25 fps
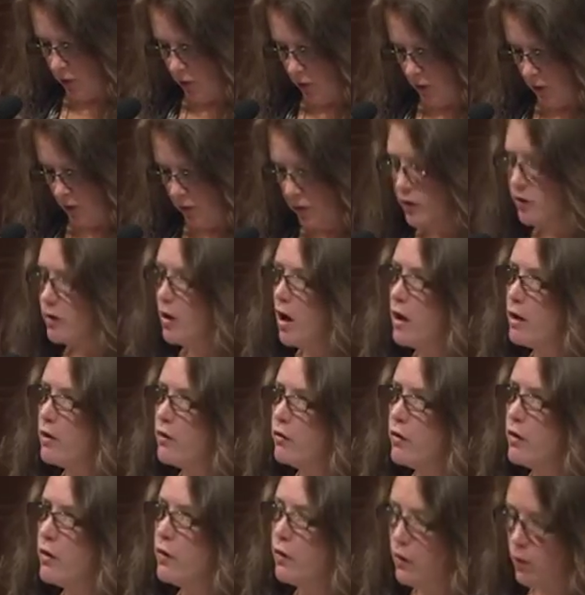the
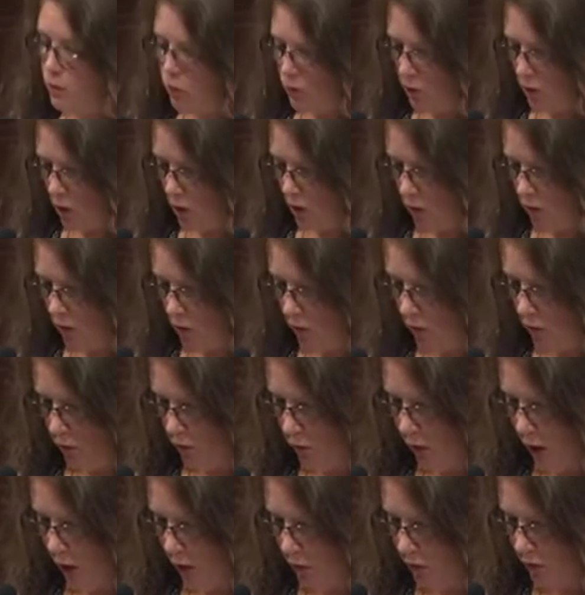sun's in the rose,
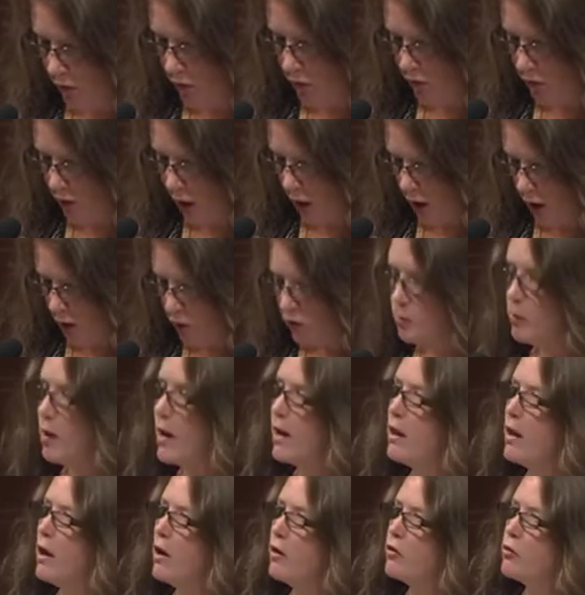are the stars my
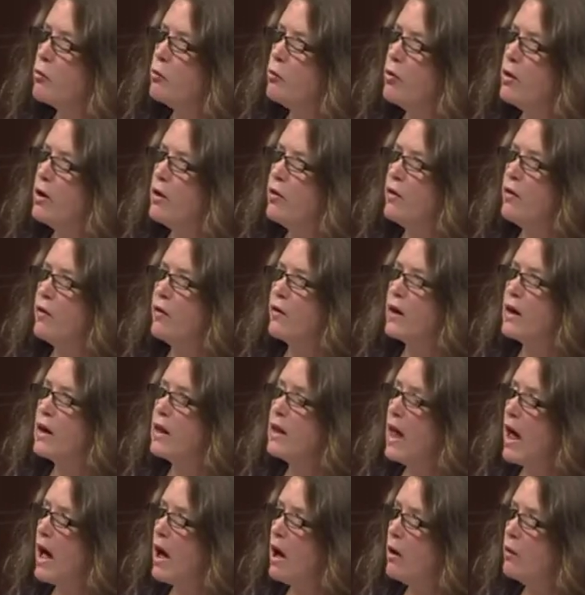lungs breathe in, the
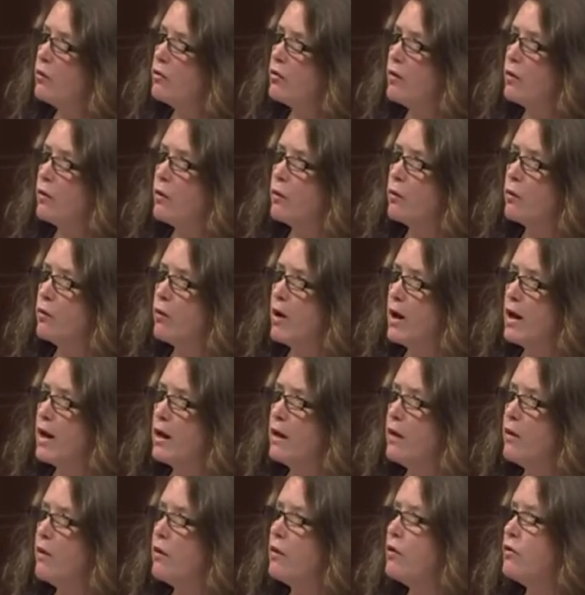clouds in the
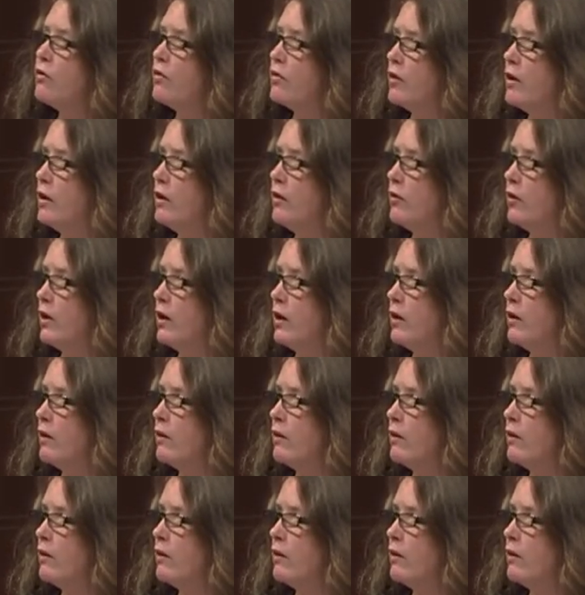rain, the sea's in.